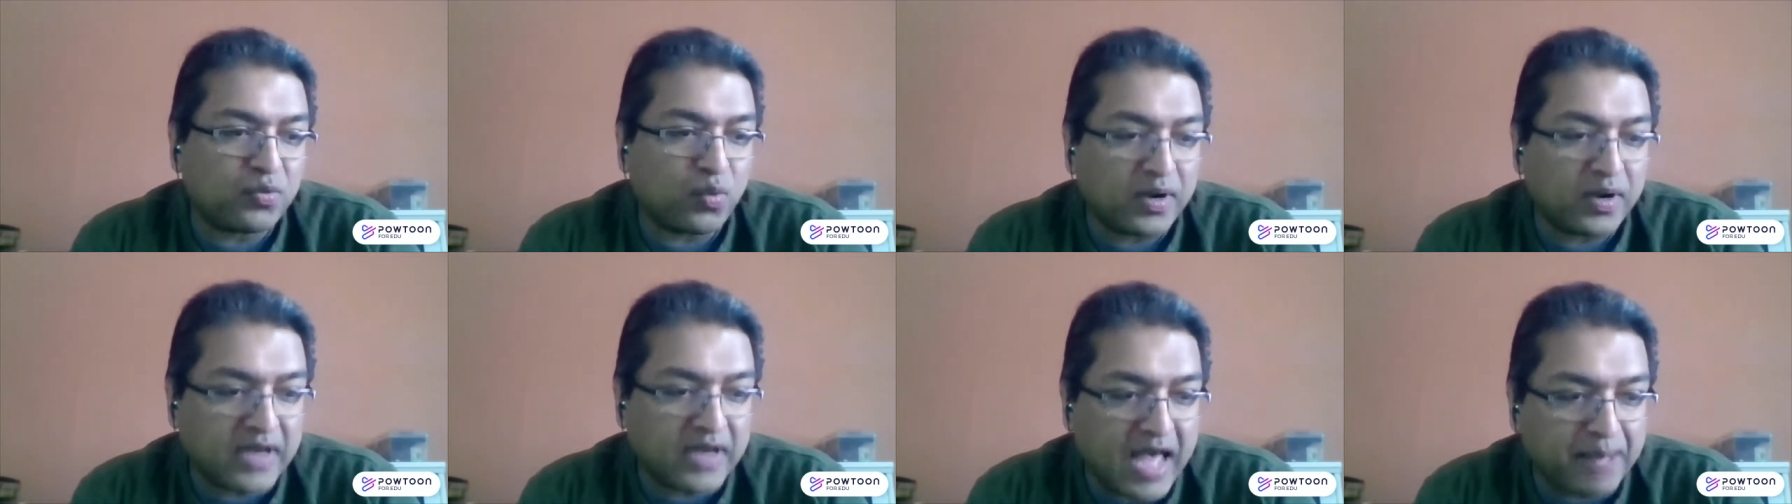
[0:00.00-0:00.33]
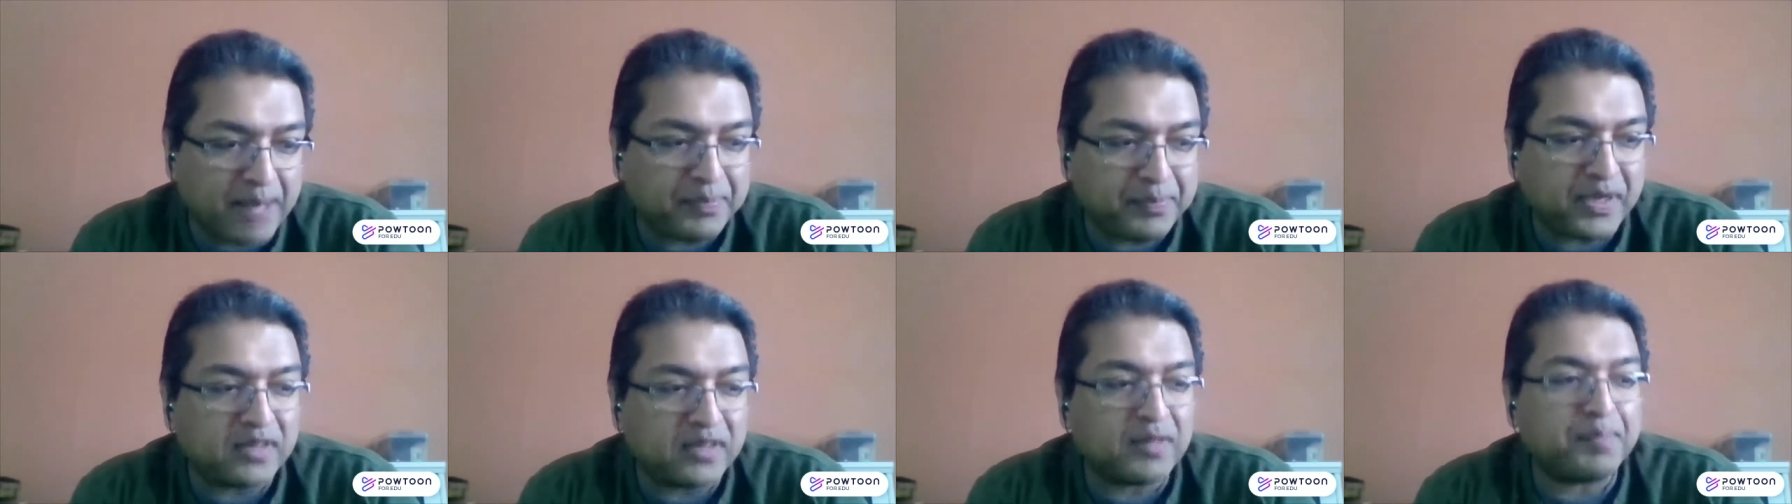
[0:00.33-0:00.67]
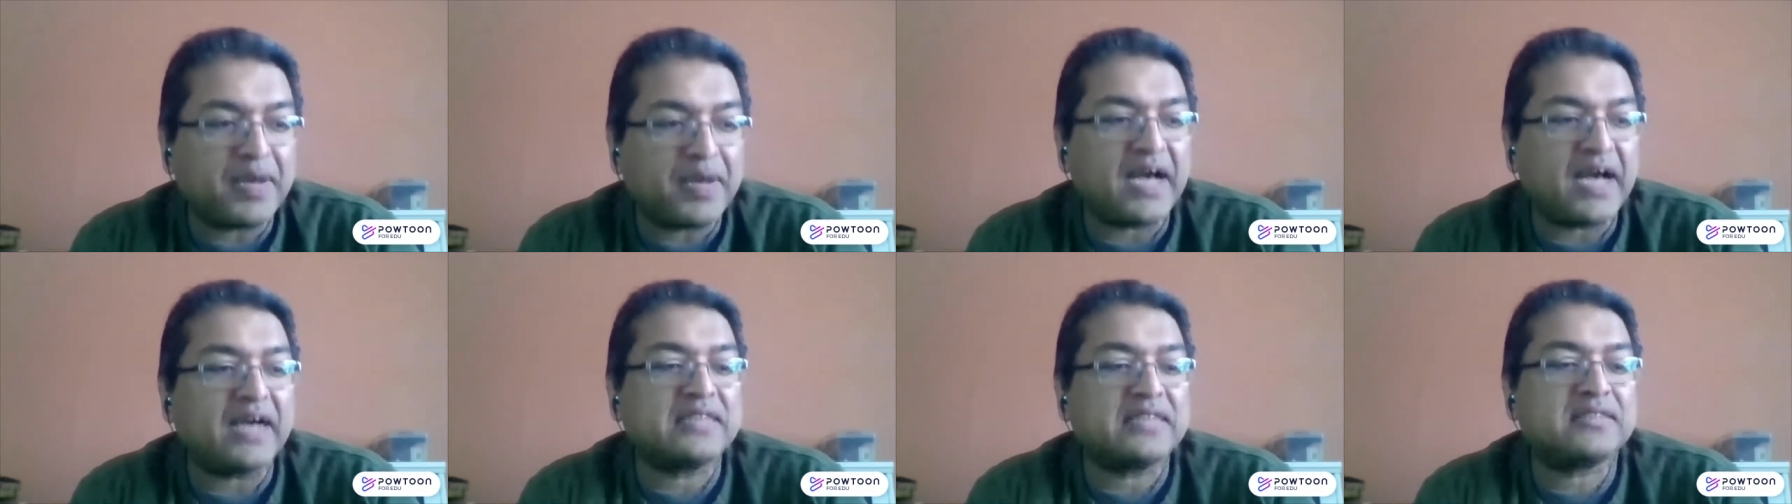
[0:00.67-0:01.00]
what happened in the
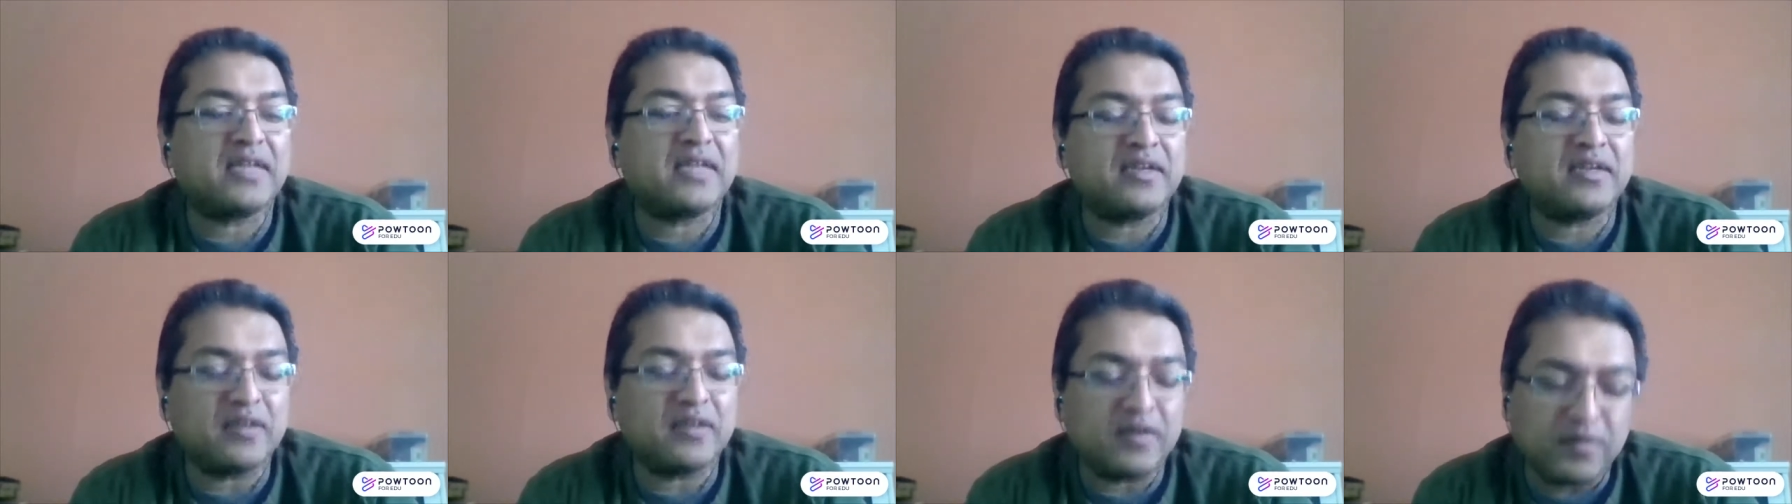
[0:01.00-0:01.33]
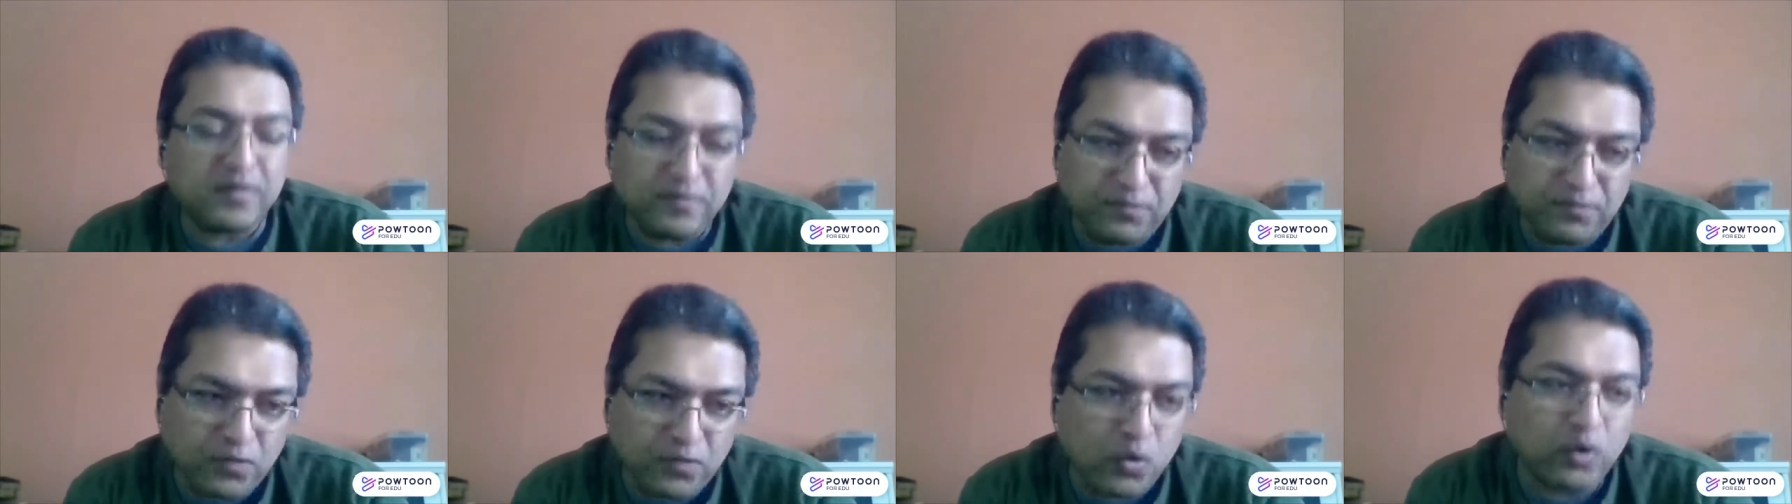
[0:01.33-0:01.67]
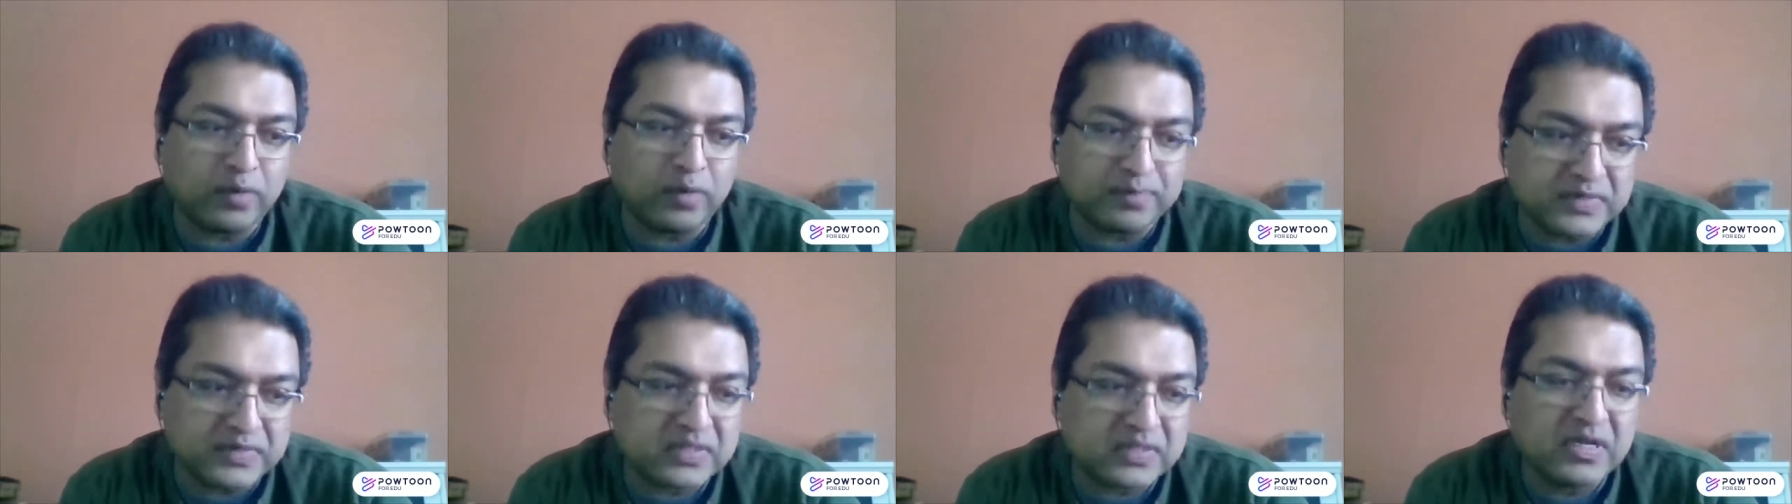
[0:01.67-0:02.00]
past, and it
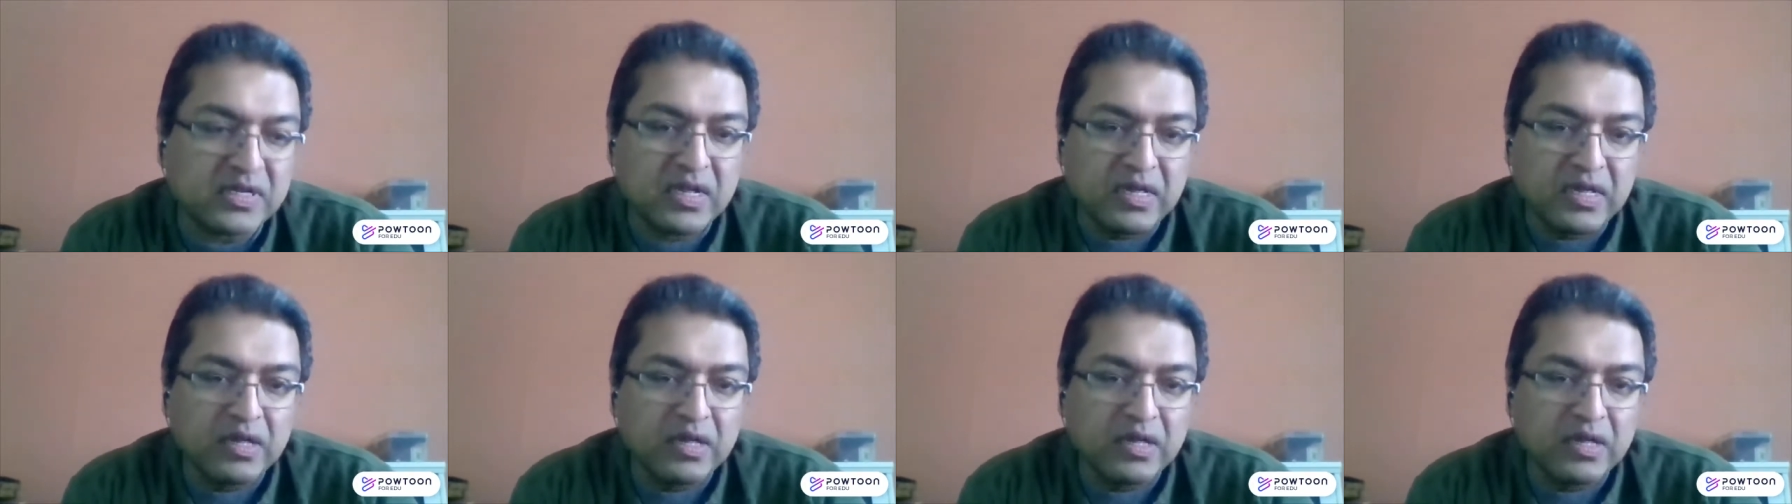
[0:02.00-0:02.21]
informs